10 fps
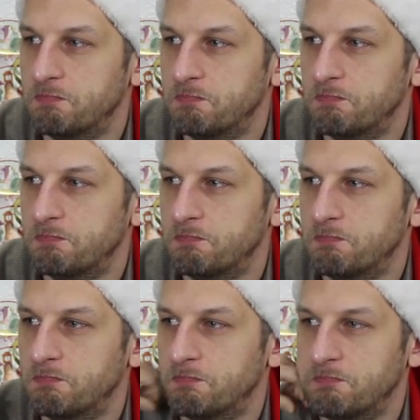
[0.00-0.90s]

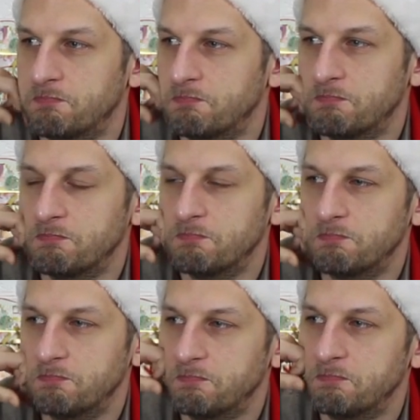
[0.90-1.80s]

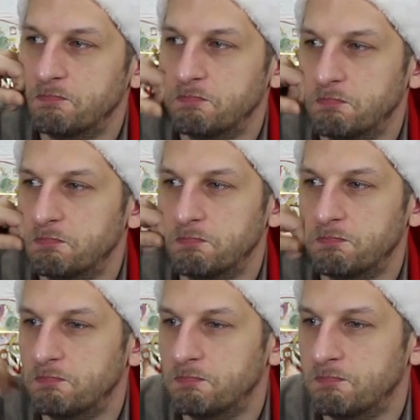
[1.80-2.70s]

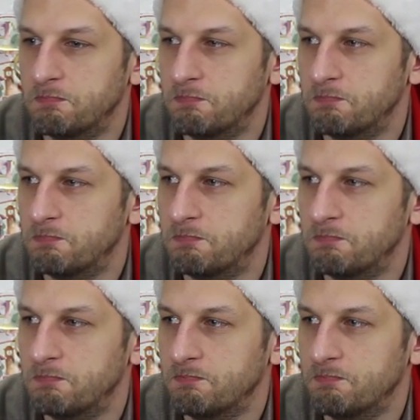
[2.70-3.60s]

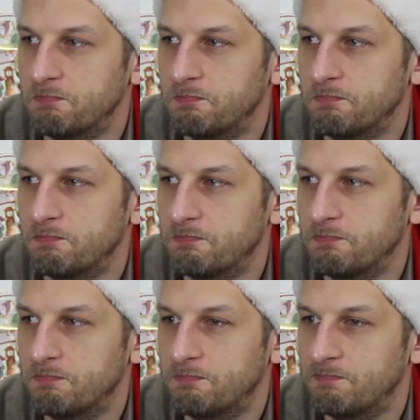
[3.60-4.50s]

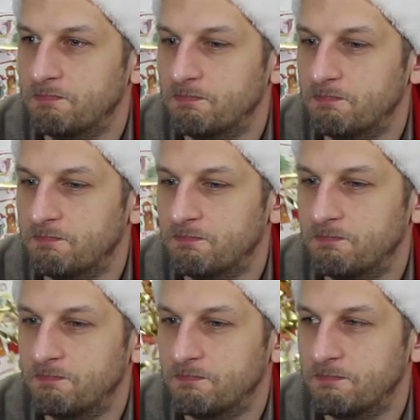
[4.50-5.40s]

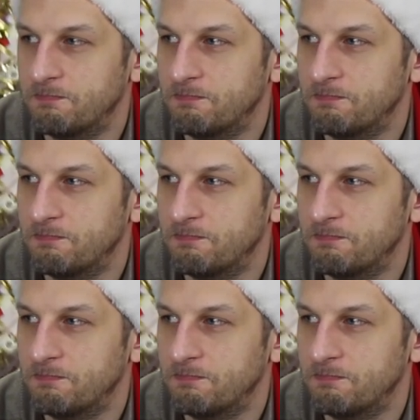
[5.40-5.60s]
The person shown says nothing.